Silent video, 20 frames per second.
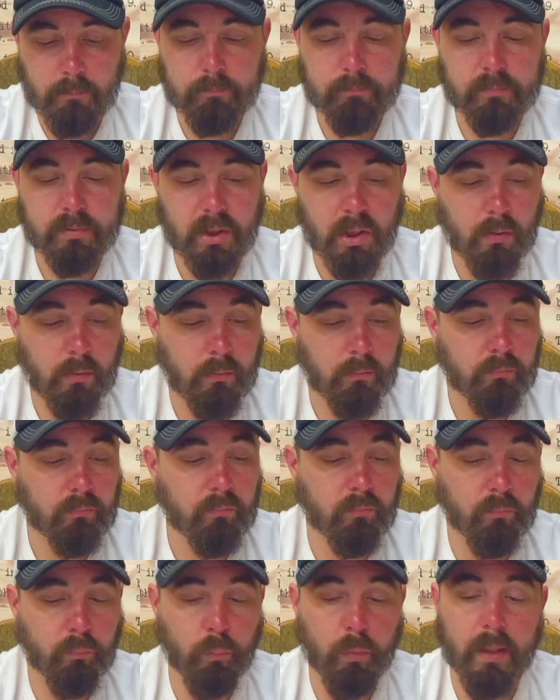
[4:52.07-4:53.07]
So
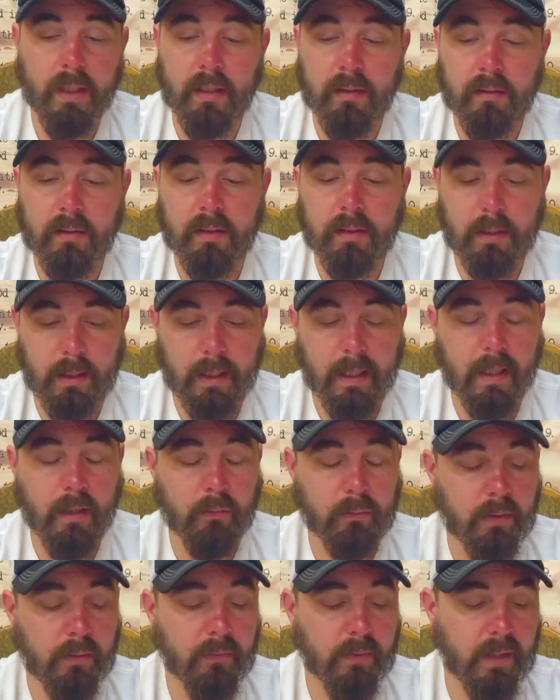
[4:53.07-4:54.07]
we get an
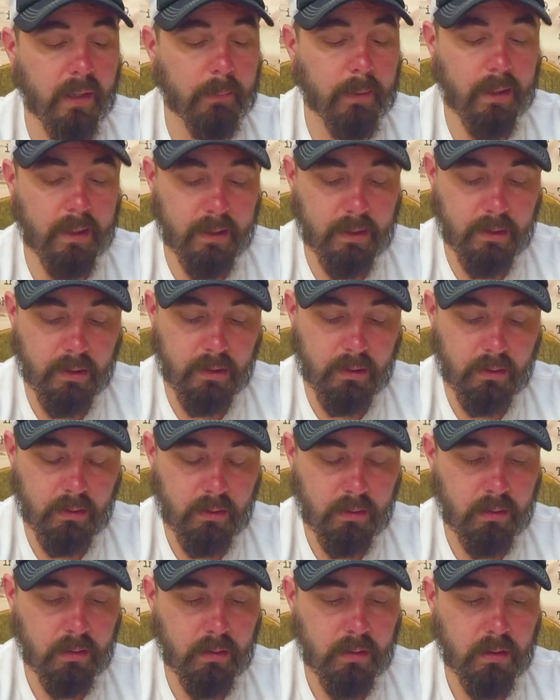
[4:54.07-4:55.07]
account of them here,
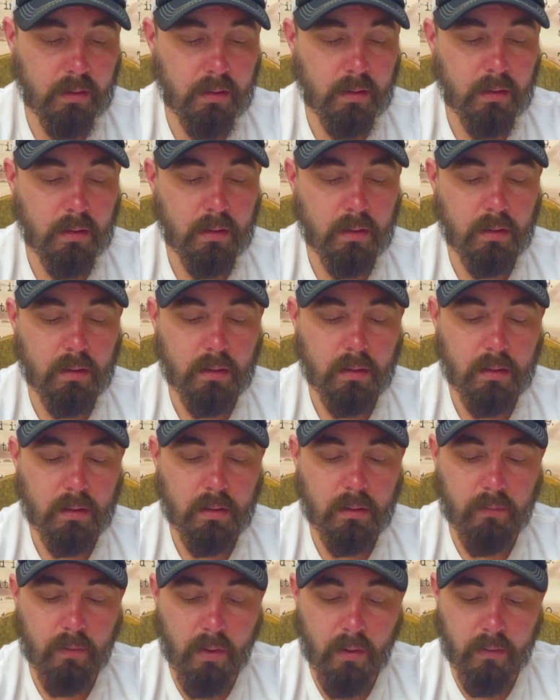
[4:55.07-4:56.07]

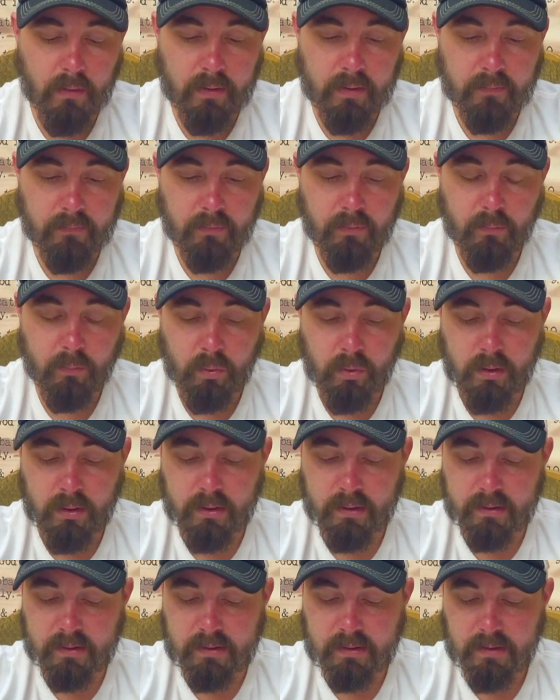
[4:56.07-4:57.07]
of all the different
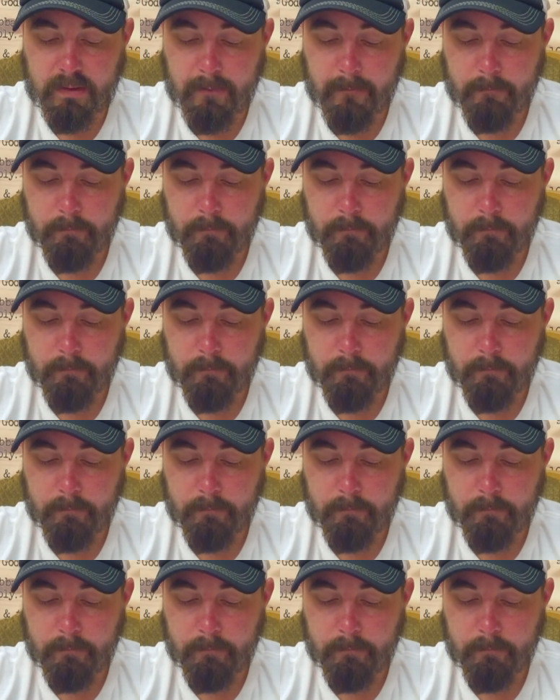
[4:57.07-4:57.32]
ones.